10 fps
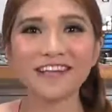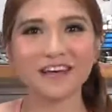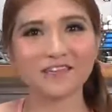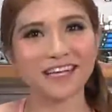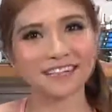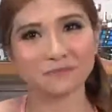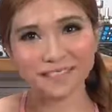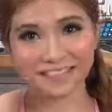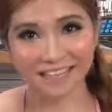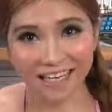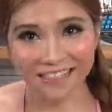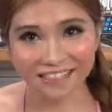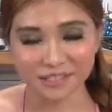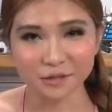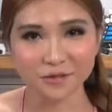I've got some
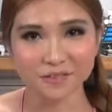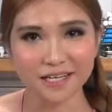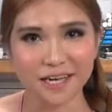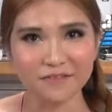exciting news.